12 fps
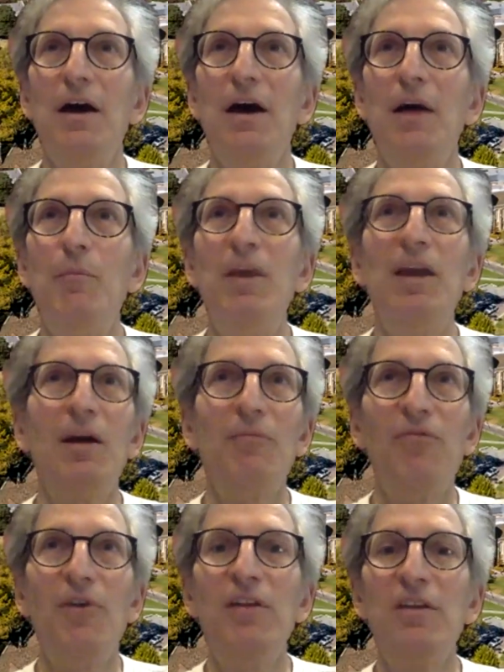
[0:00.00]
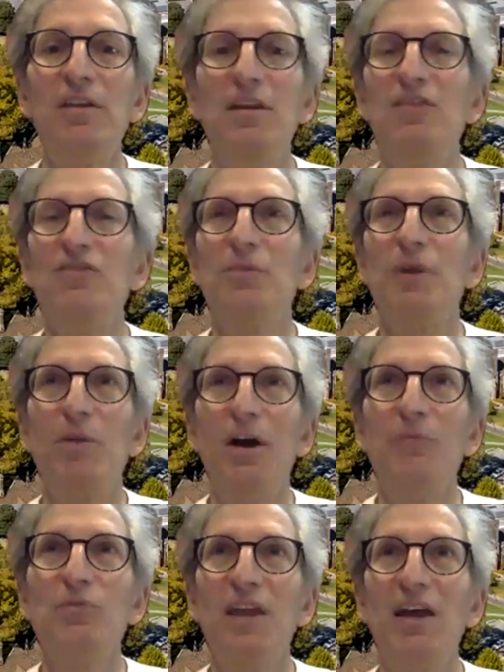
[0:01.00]
being upfront that these are my
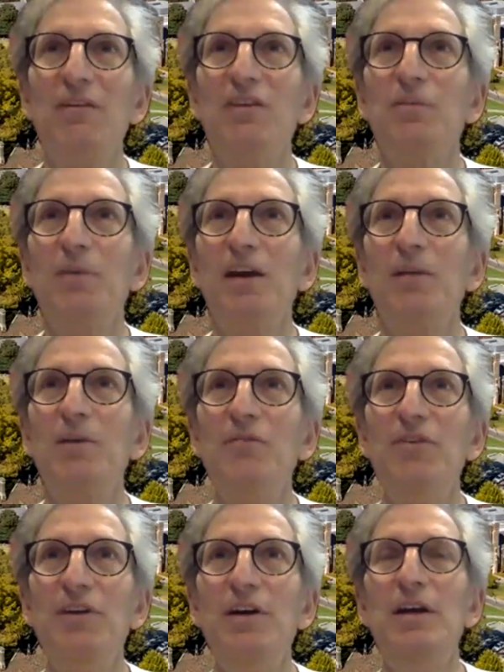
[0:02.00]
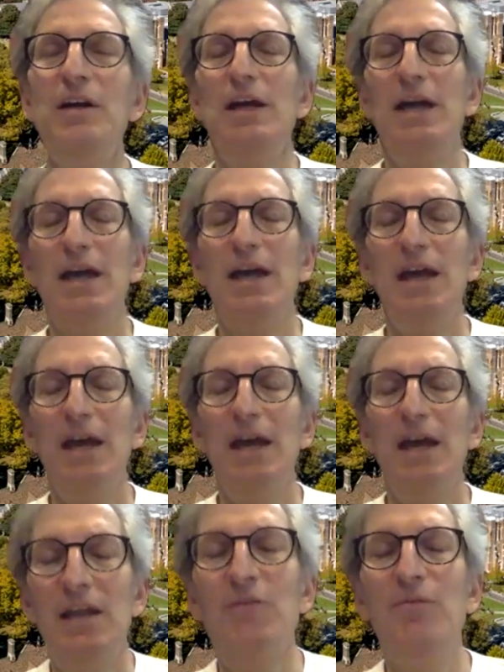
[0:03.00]
problems with having spina bifida. And
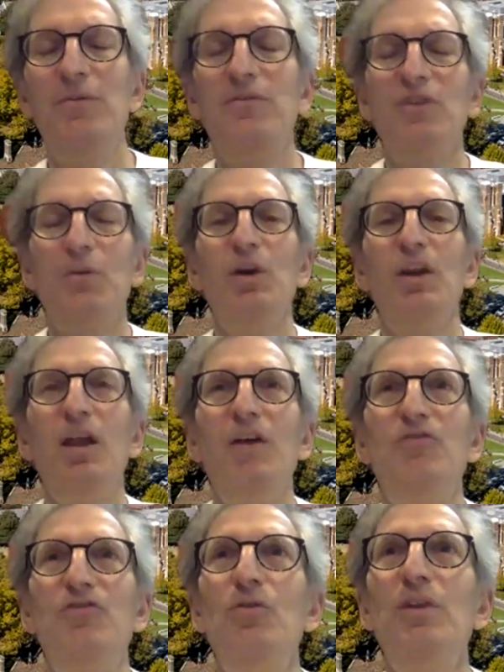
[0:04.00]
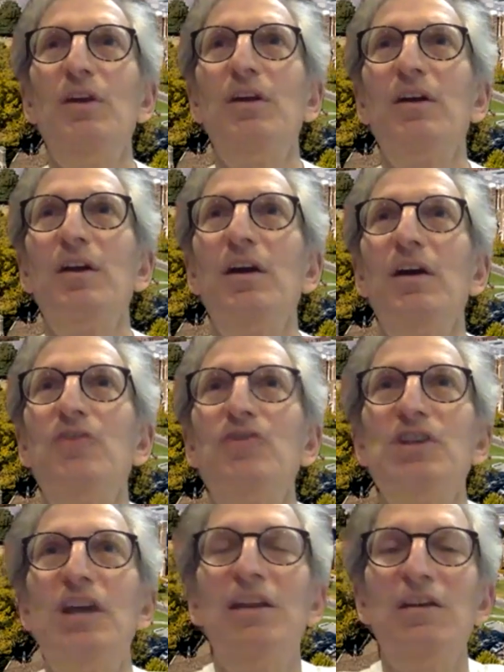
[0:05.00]
if someone loves you, they're going to
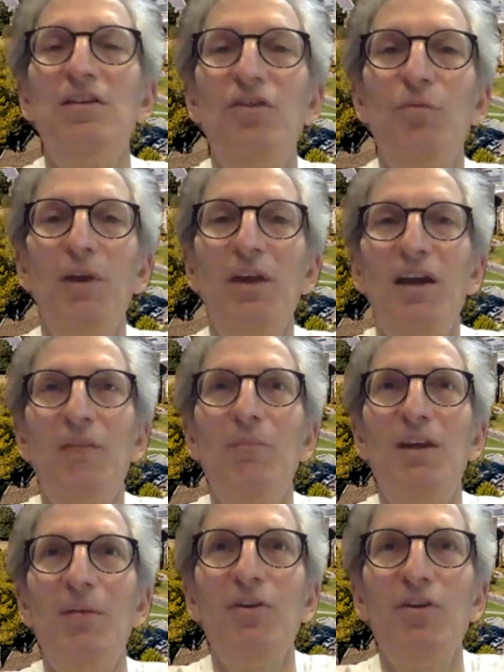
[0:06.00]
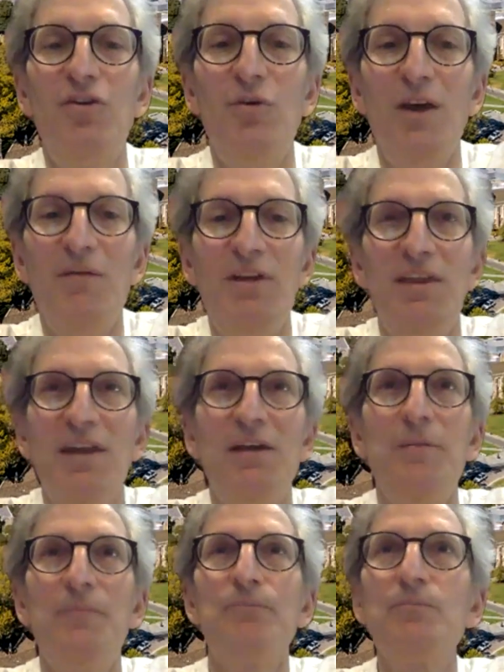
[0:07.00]
understand that you may not be able to do
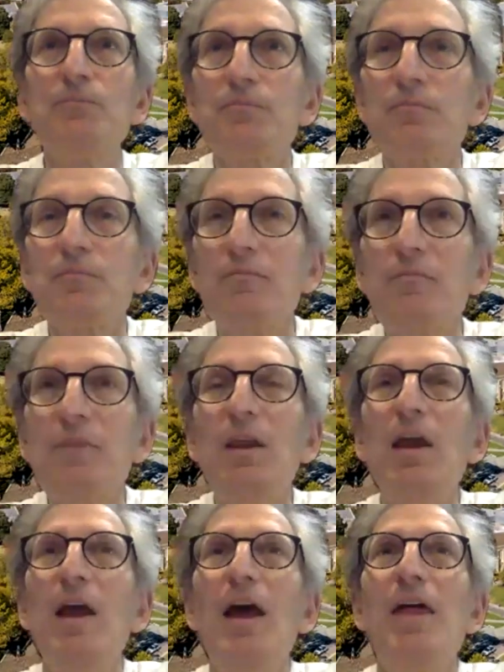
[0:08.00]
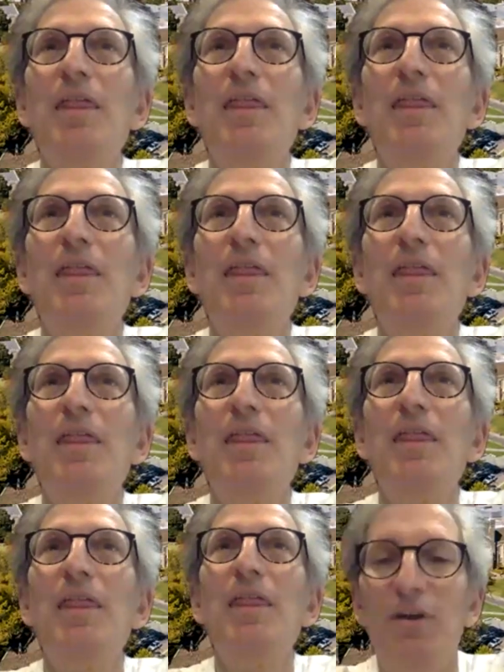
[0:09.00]
everything that
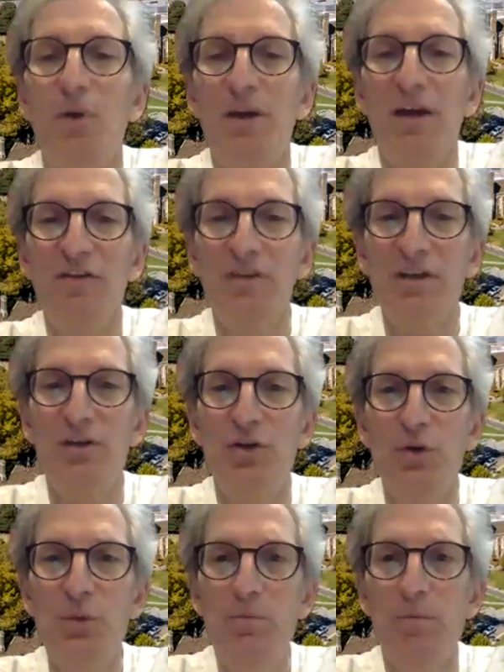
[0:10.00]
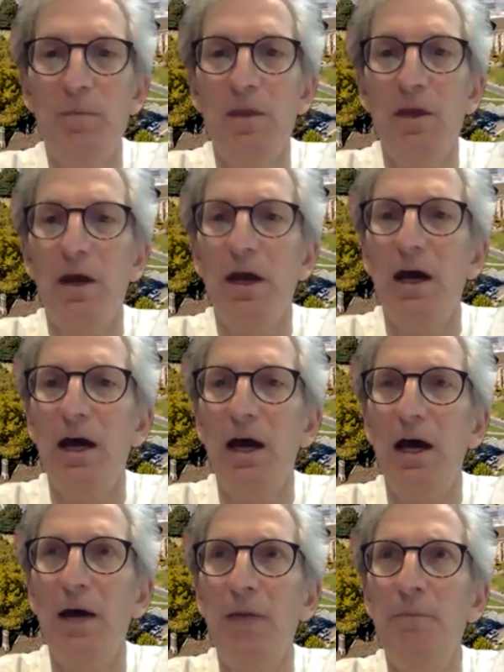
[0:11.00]
everyone else can do.
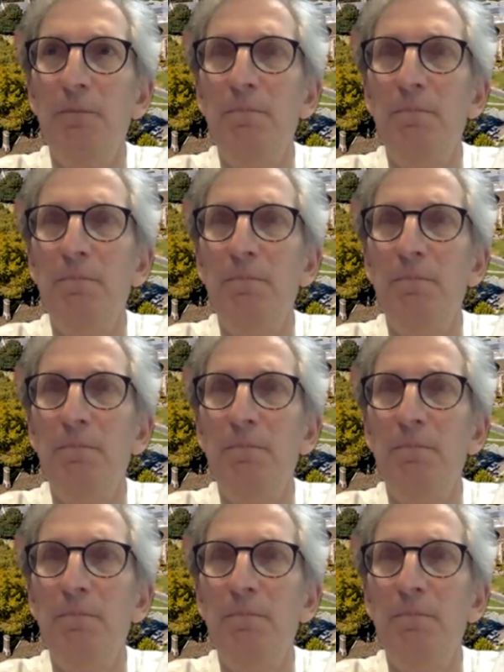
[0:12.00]
You